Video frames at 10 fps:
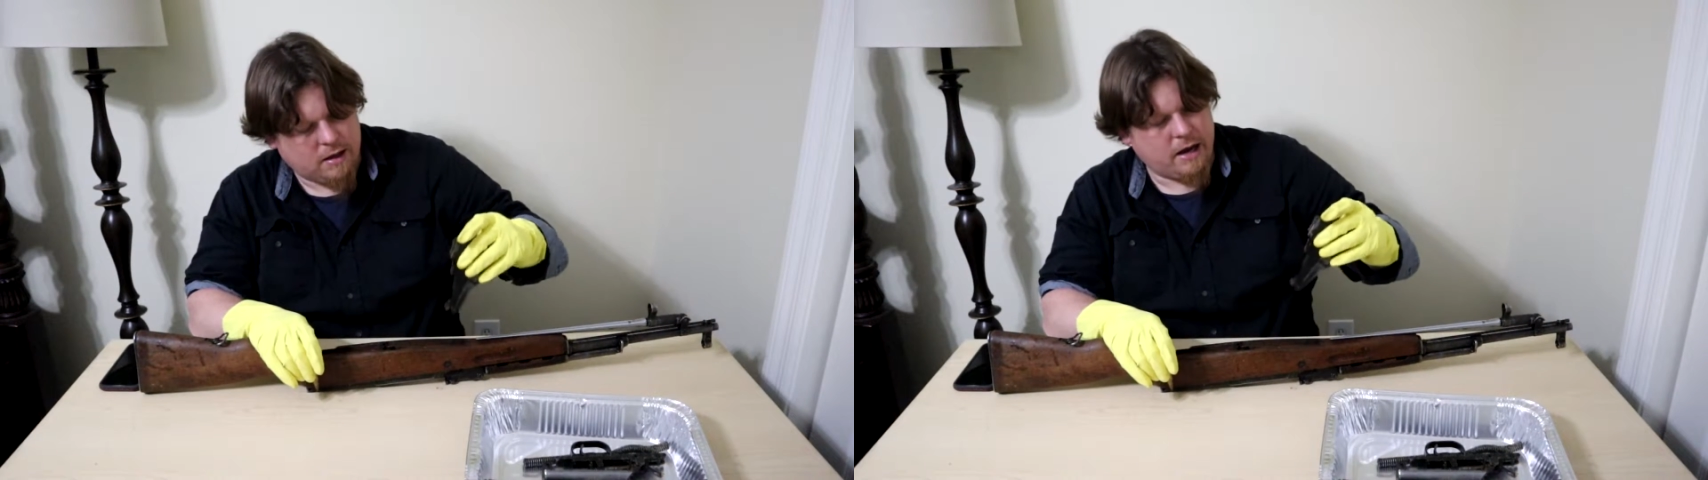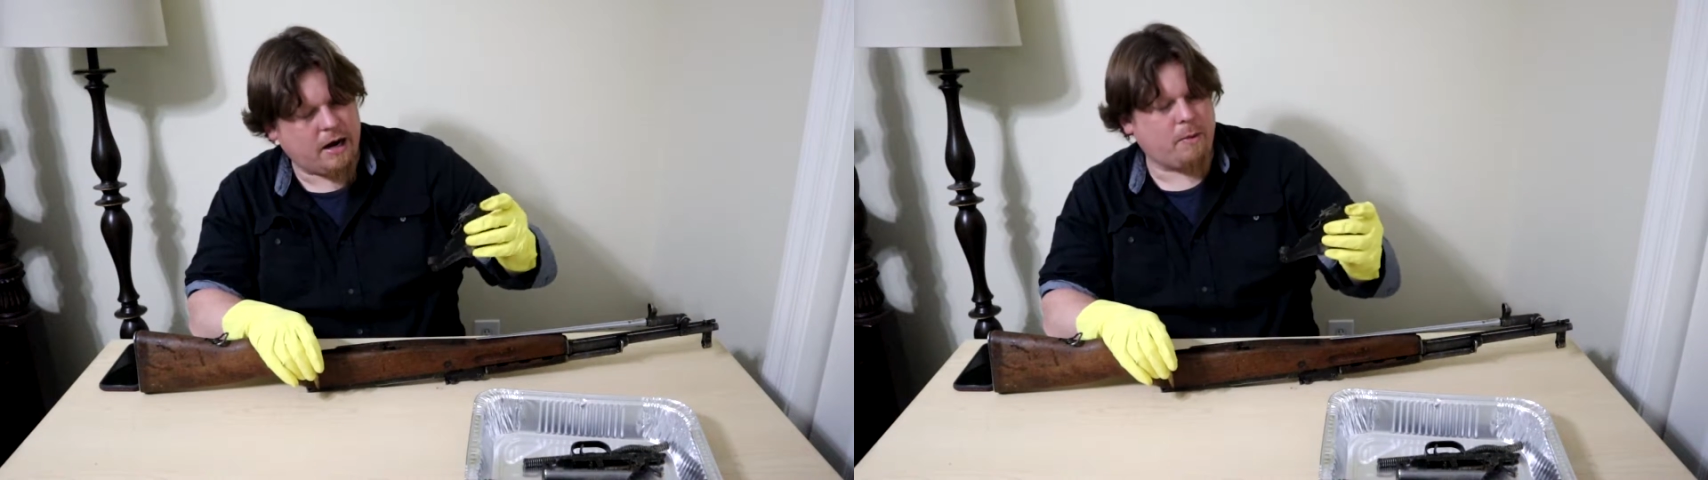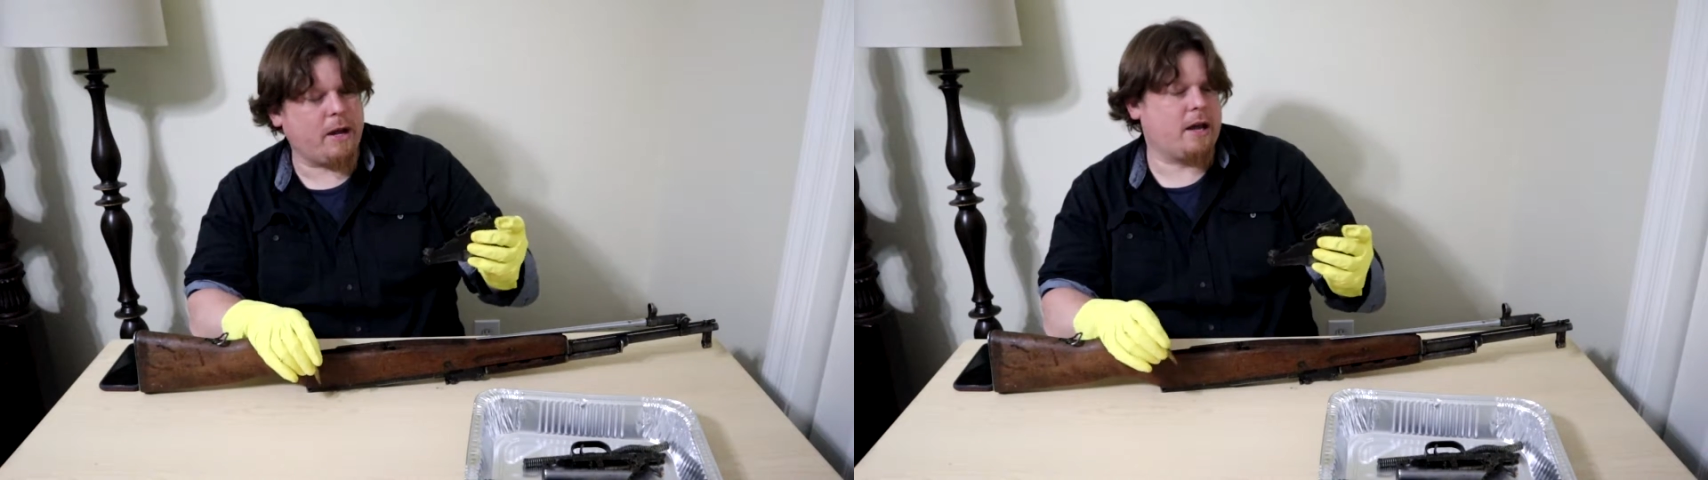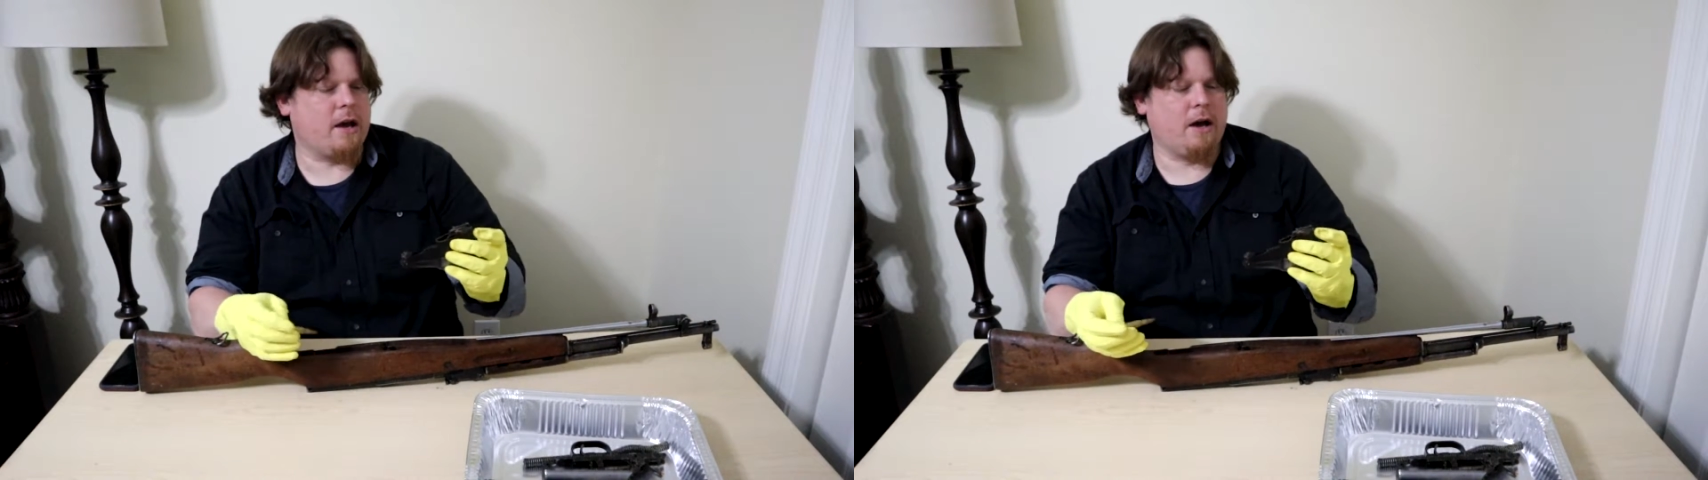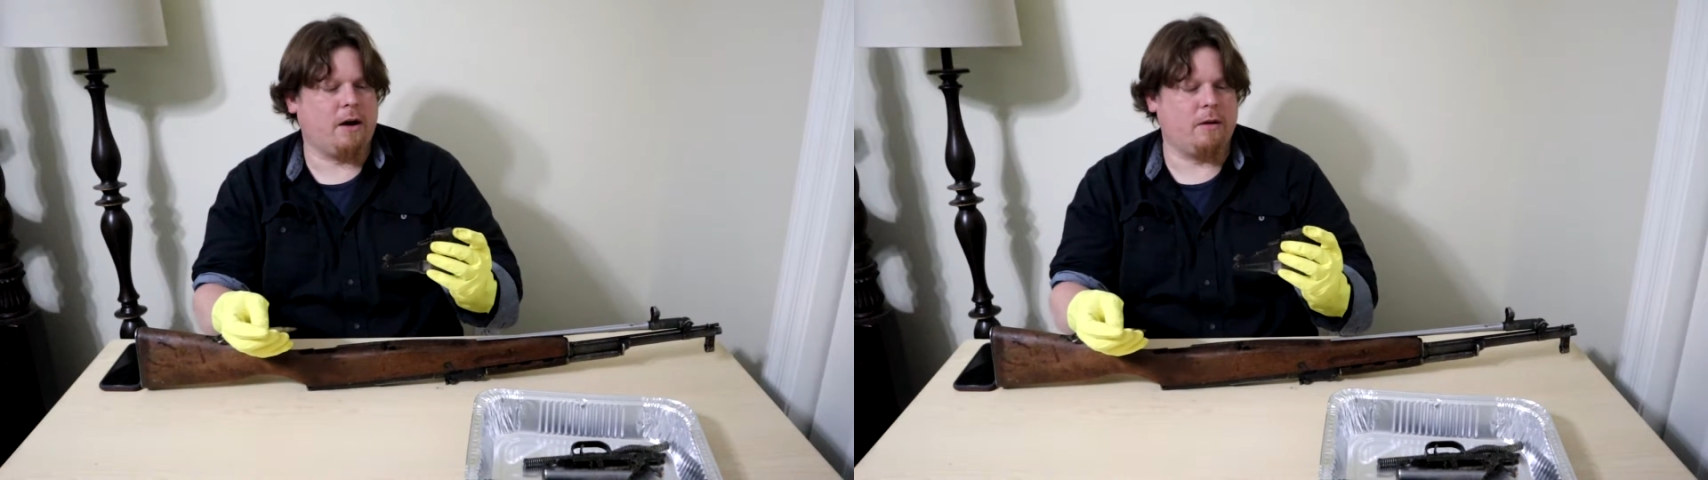There we
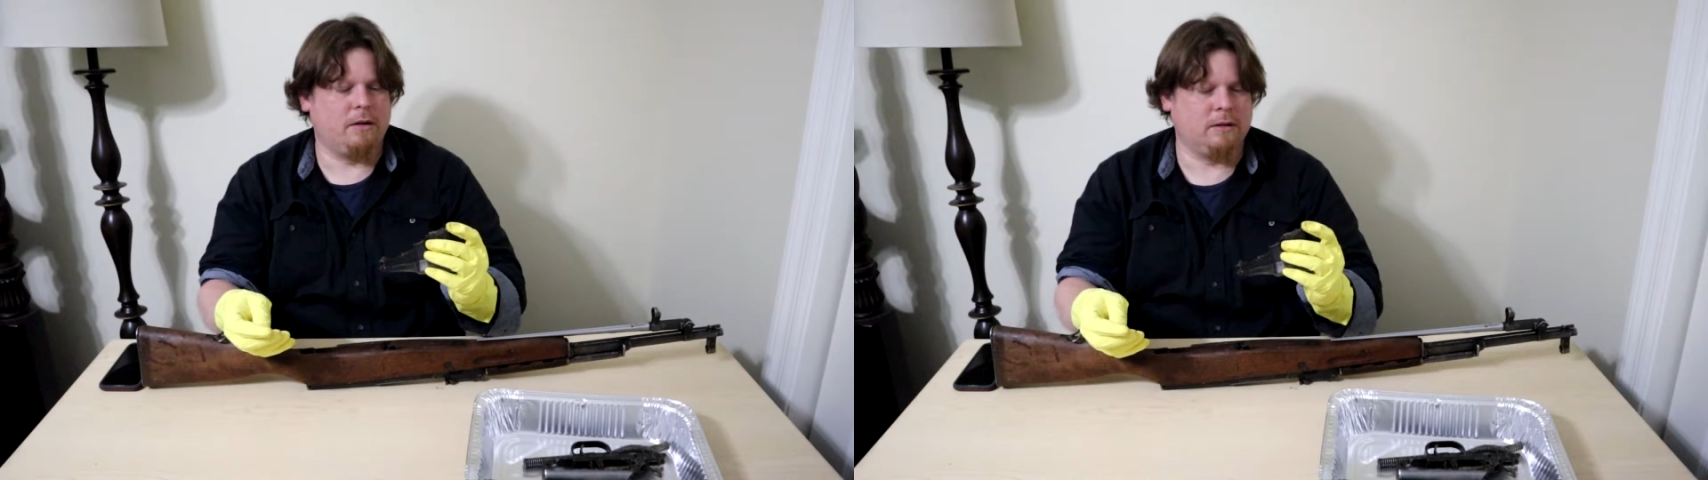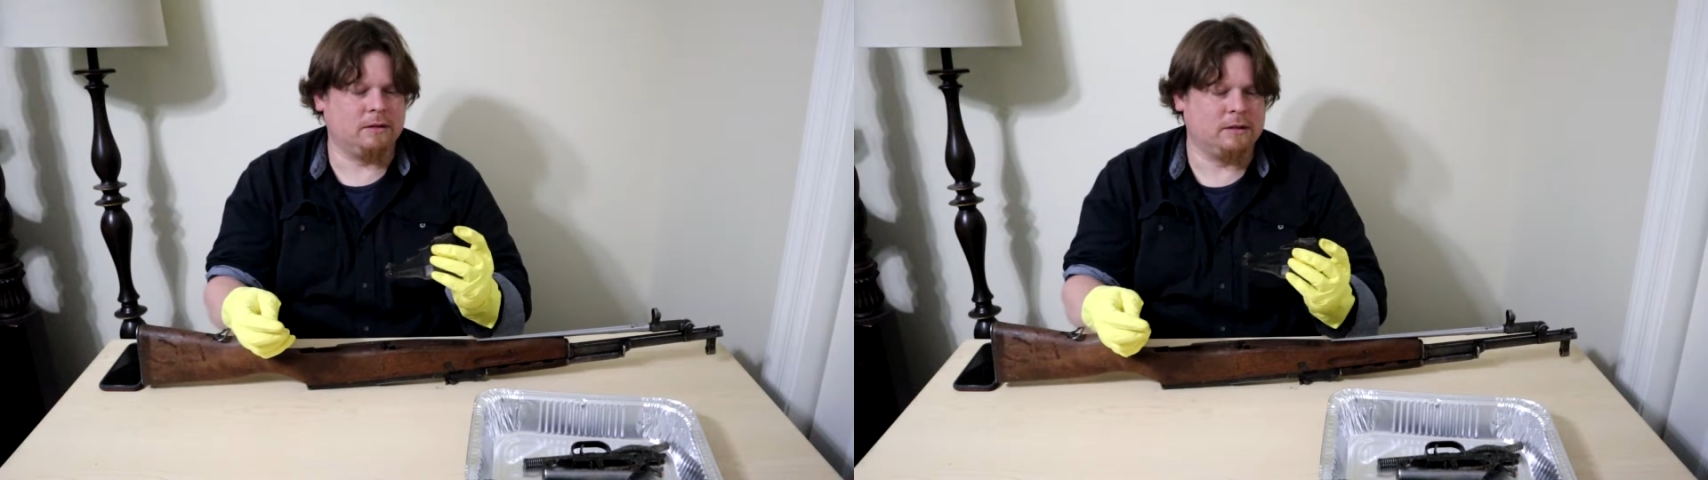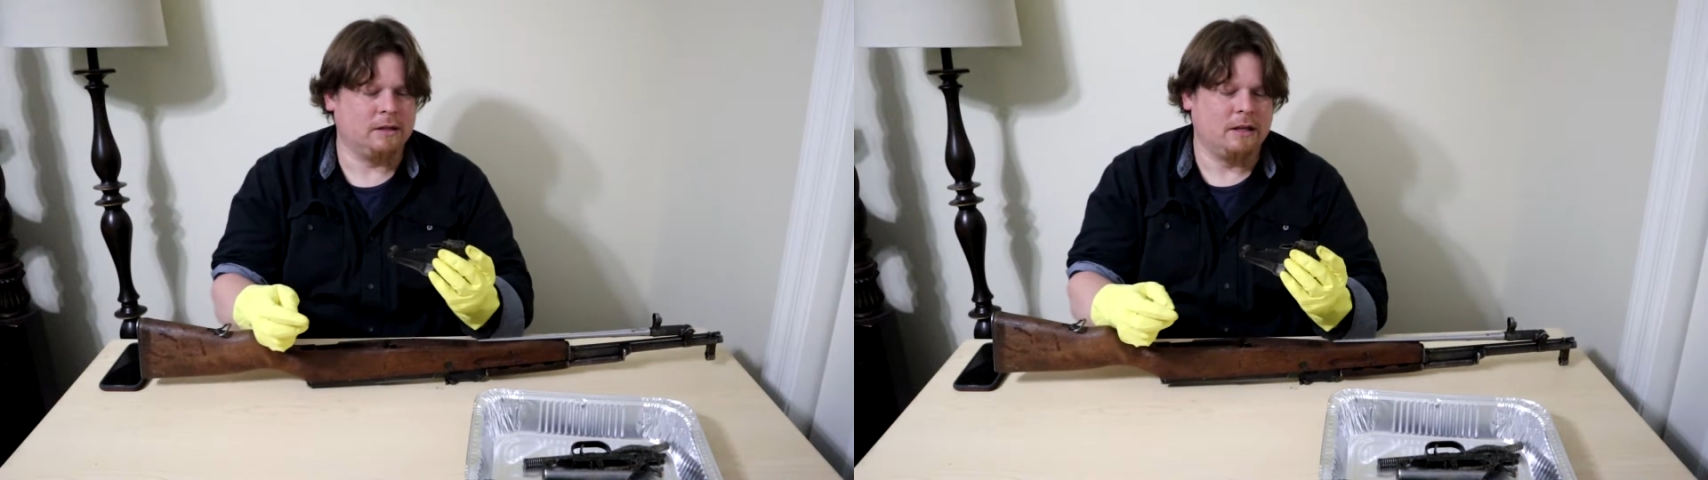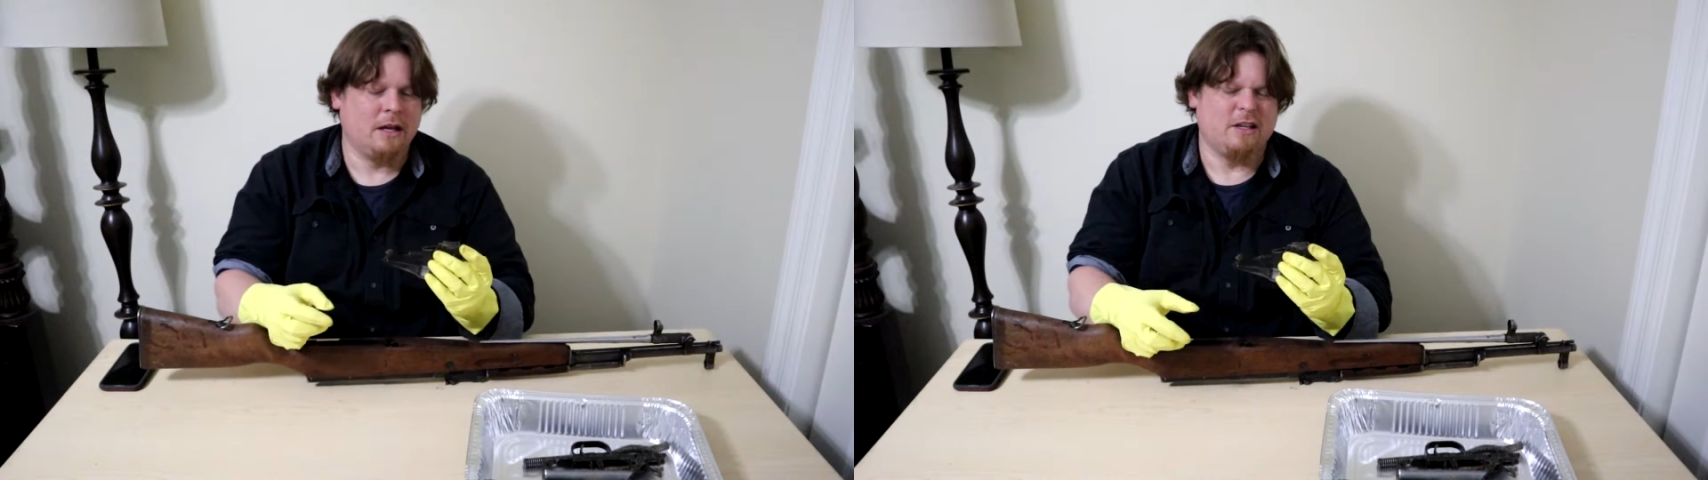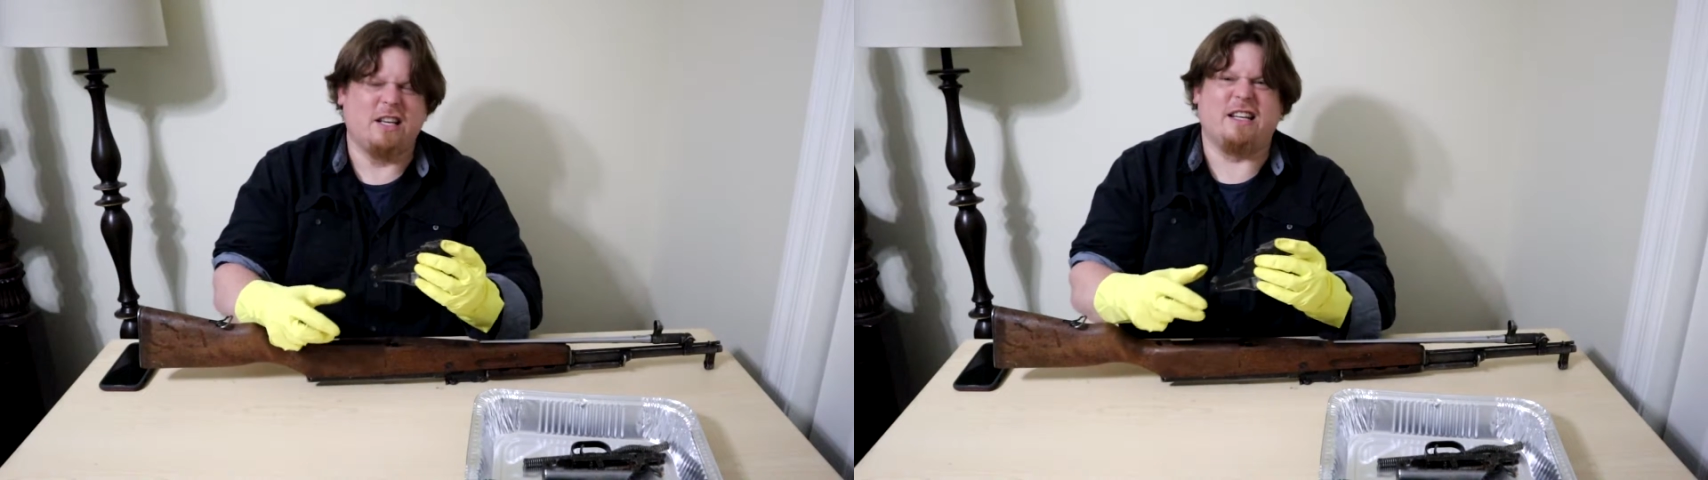go.
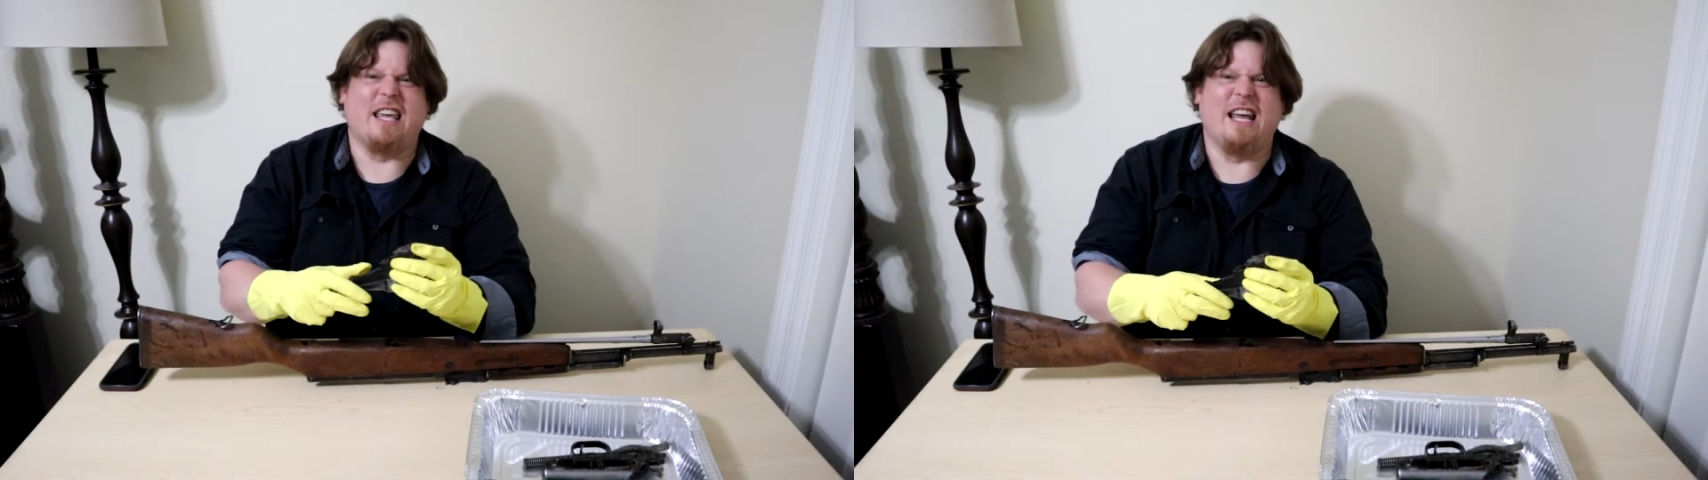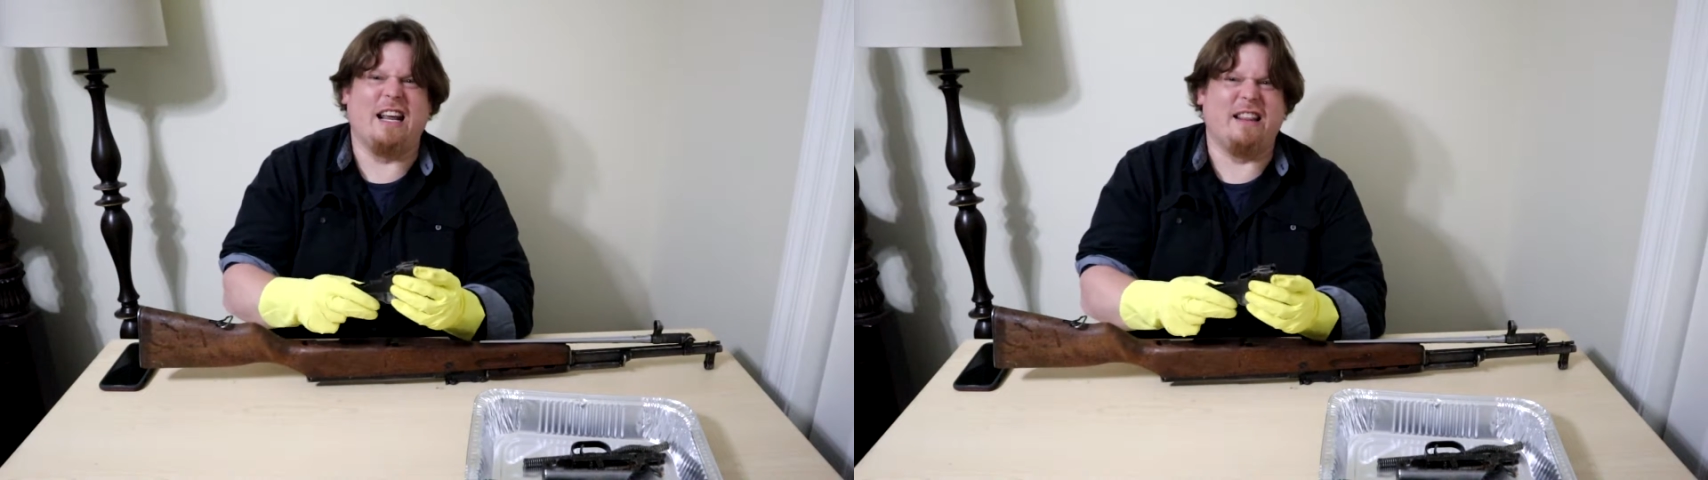Just have to get